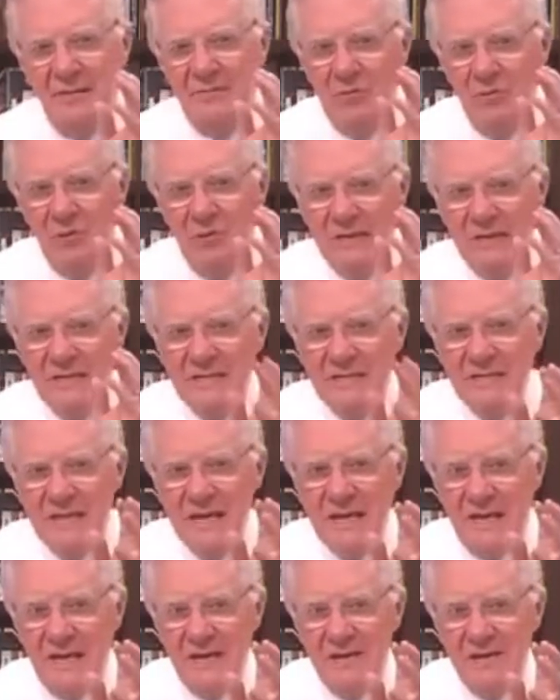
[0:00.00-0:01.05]
if you can
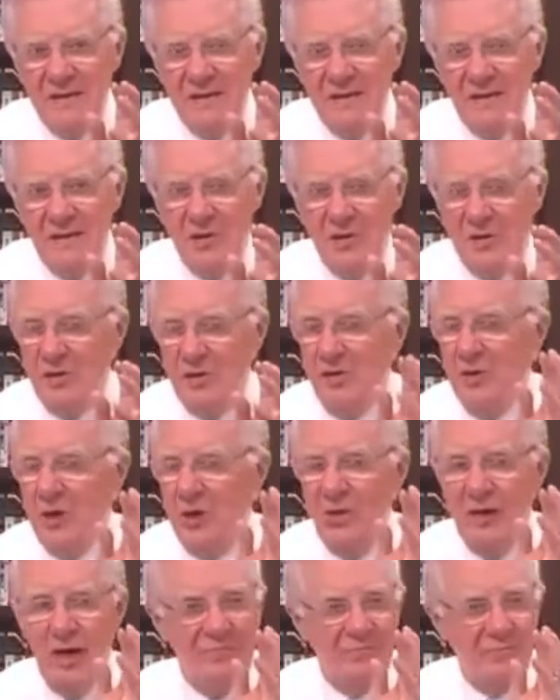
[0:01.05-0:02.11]
see it, you
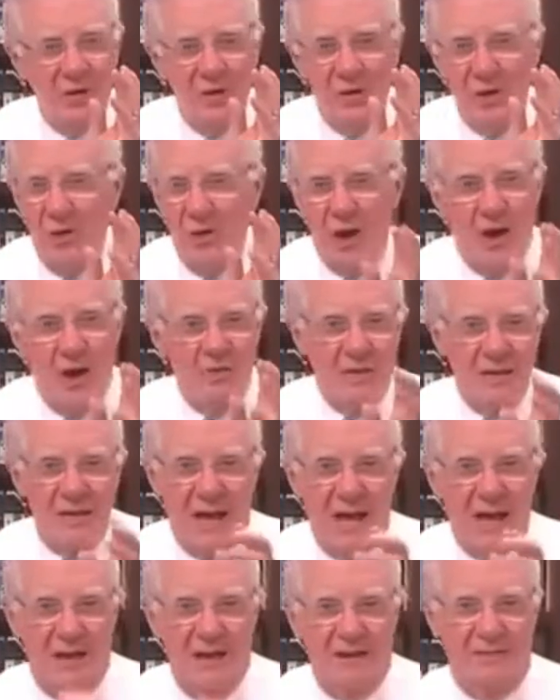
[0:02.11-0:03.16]
don't have to know how to
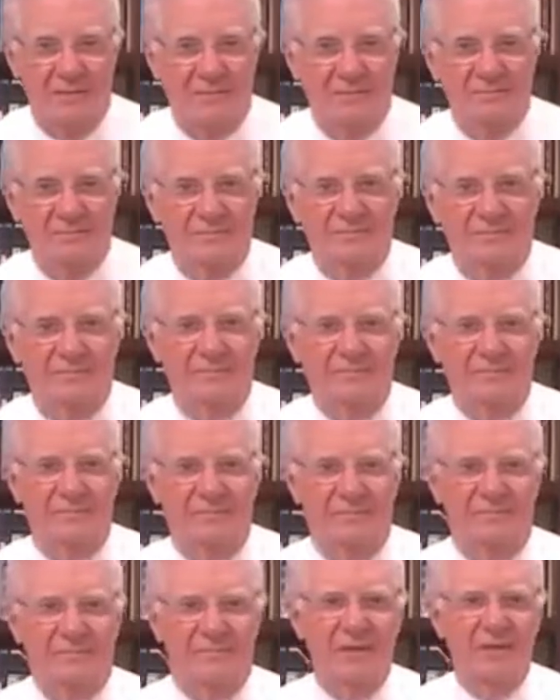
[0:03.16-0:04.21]
get it.
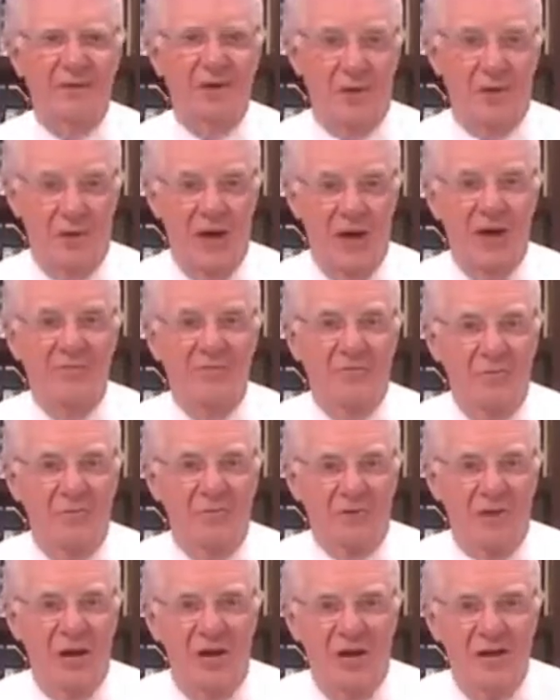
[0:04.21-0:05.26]
Your life
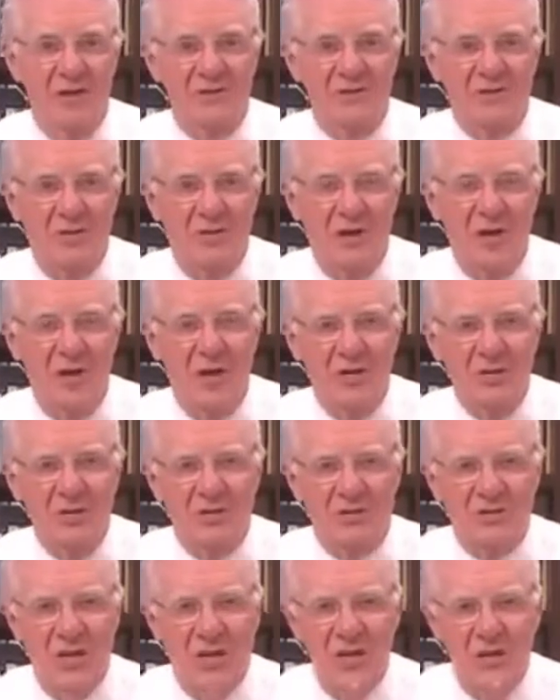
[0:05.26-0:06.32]
will change.
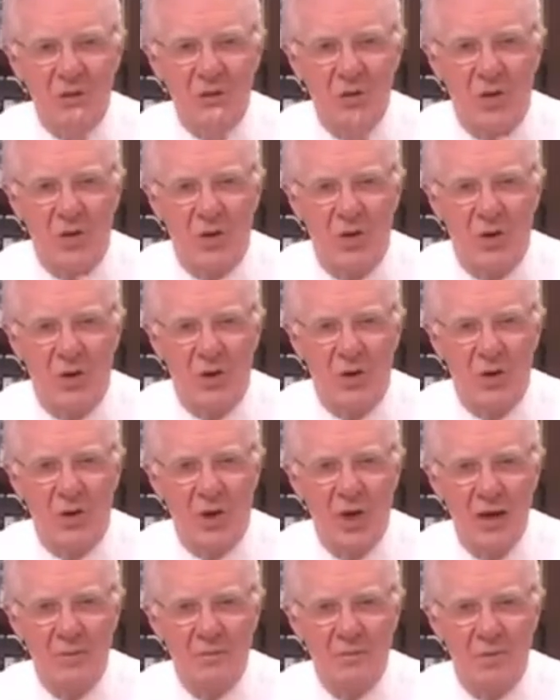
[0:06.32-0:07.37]
You see, you're a
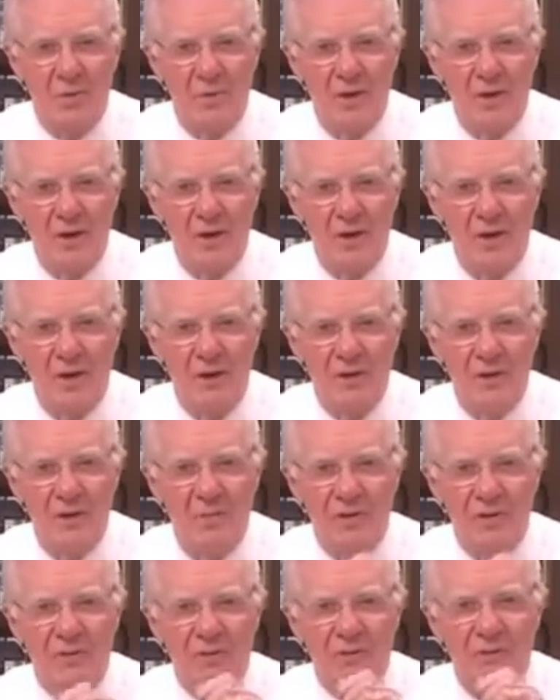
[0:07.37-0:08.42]
whole lot more
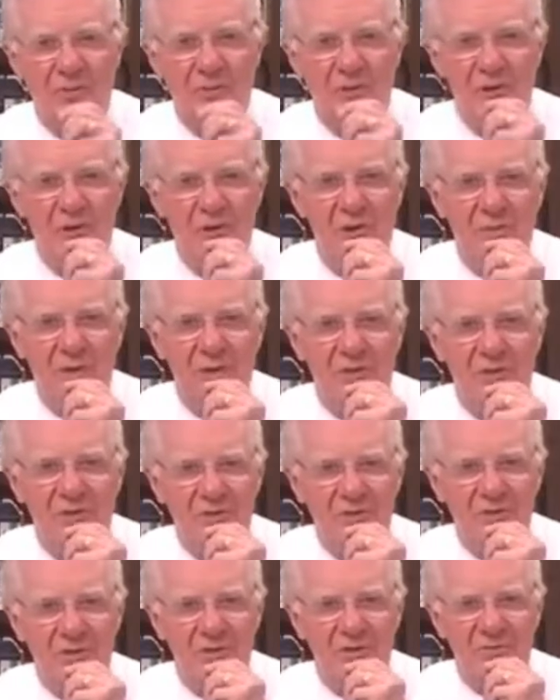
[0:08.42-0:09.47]
than what you appear to be
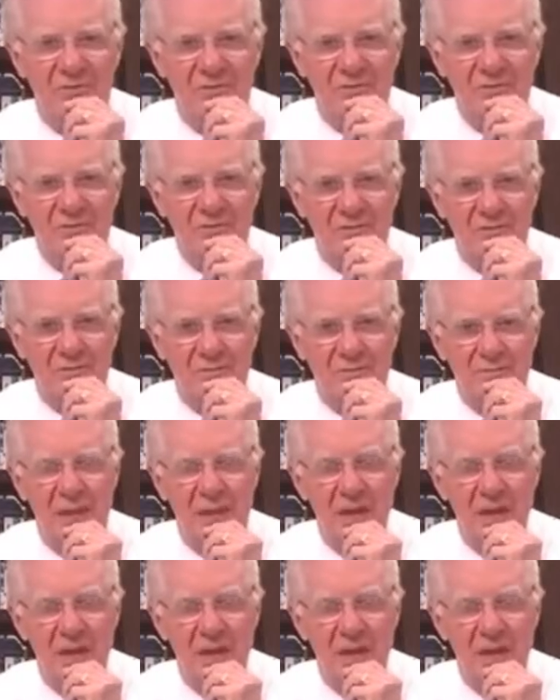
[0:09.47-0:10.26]
on the surface.